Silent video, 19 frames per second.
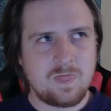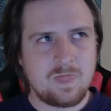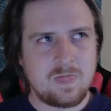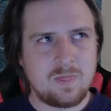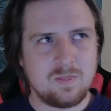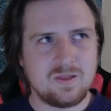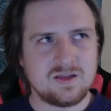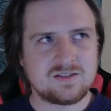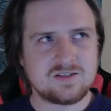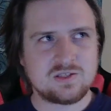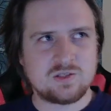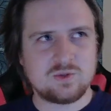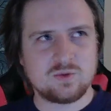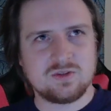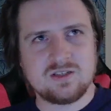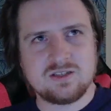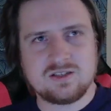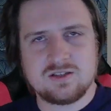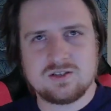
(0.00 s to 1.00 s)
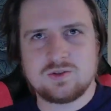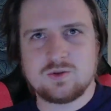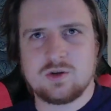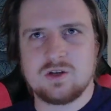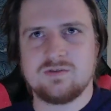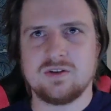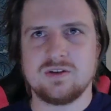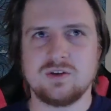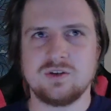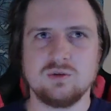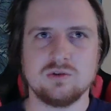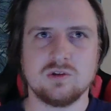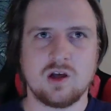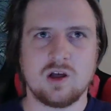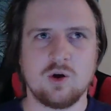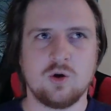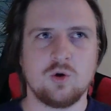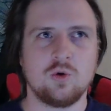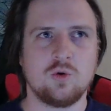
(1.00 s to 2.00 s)
this is sort of a new
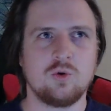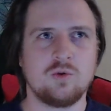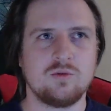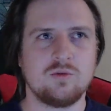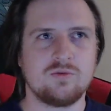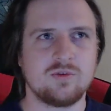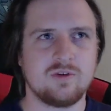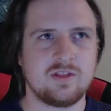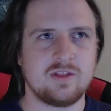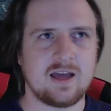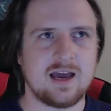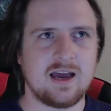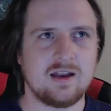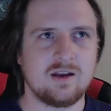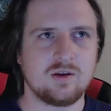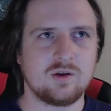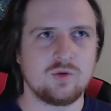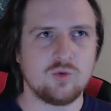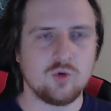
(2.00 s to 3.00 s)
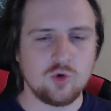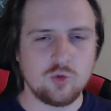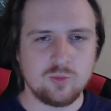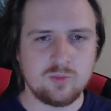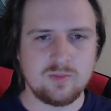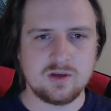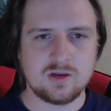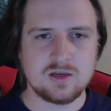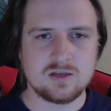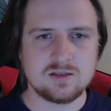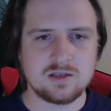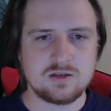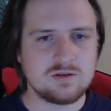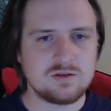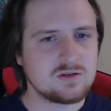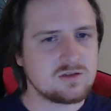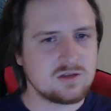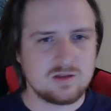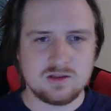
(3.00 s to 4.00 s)
low for that group, because they
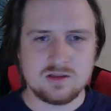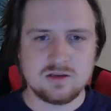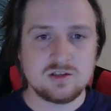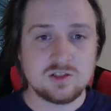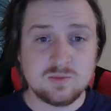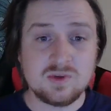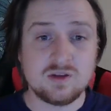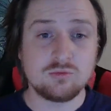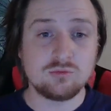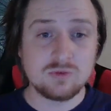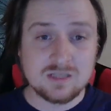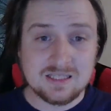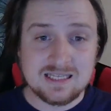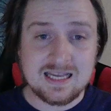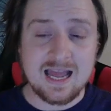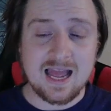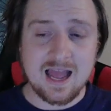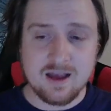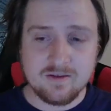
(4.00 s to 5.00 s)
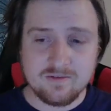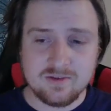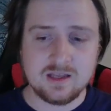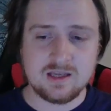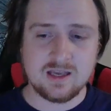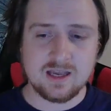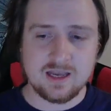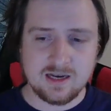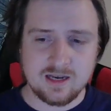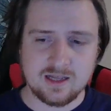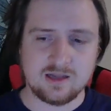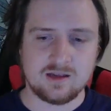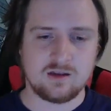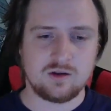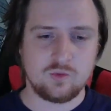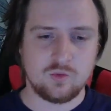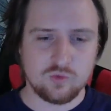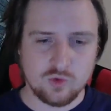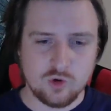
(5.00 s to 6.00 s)
used to be a really
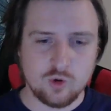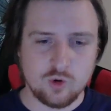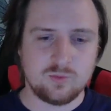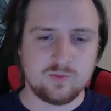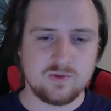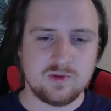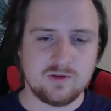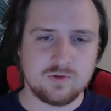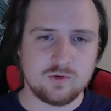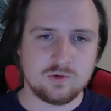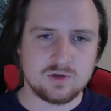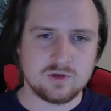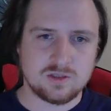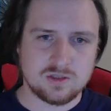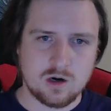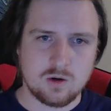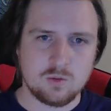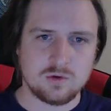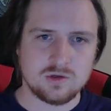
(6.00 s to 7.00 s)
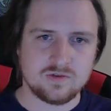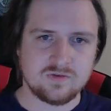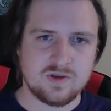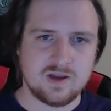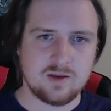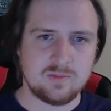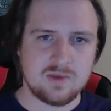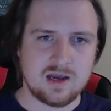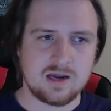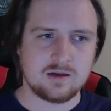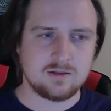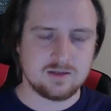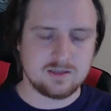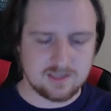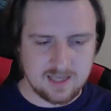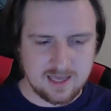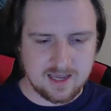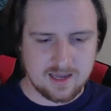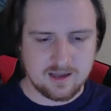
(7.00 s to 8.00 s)
heavy-hitting group. If you were a Star Wars fan back in the
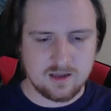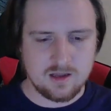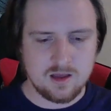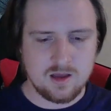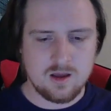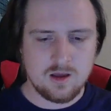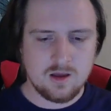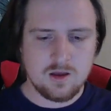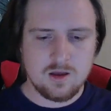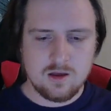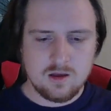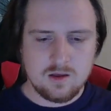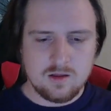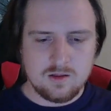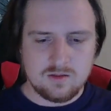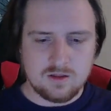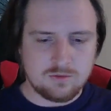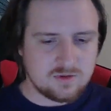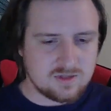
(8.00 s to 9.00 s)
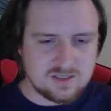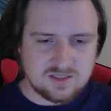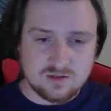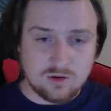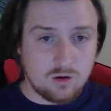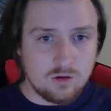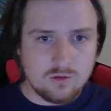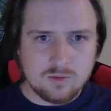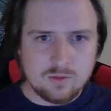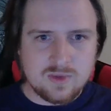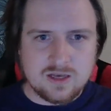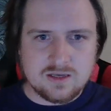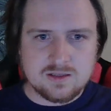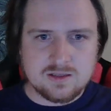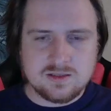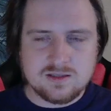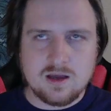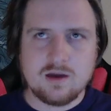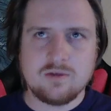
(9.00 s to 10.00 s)
day, they released all the
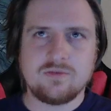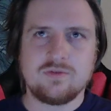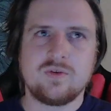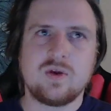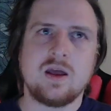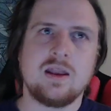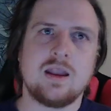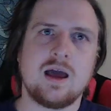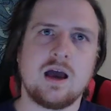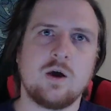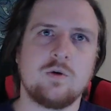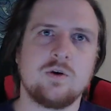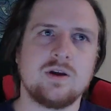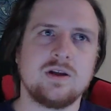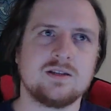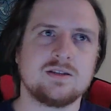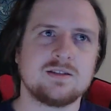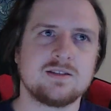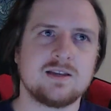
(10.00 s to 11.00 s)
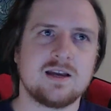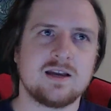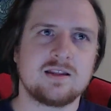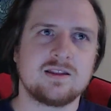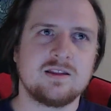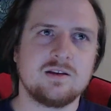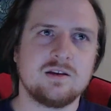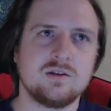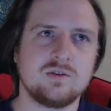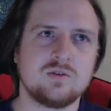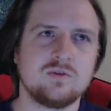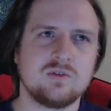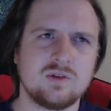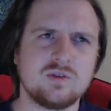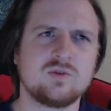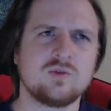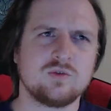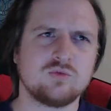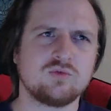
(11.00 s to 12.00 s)
best stuff, and now it's like
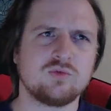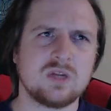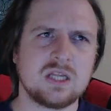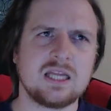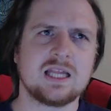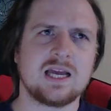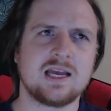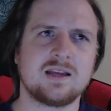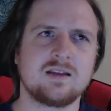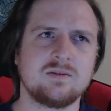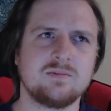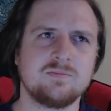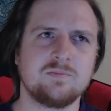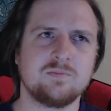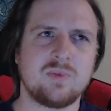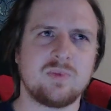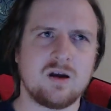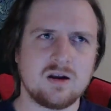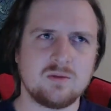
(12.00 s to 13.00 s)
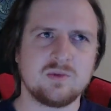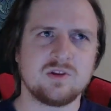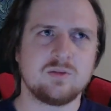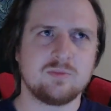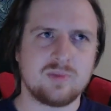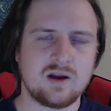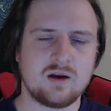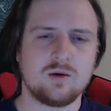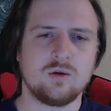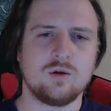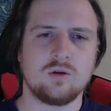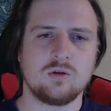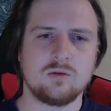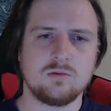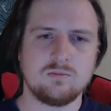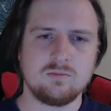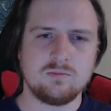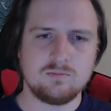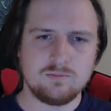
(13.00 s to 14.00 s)
this was really like bottom of the
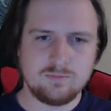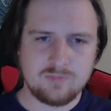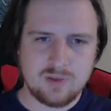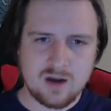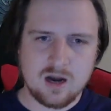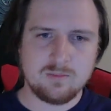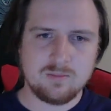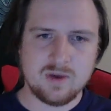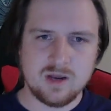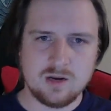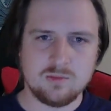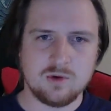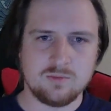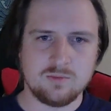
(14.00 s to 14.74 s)
barrel bare minimum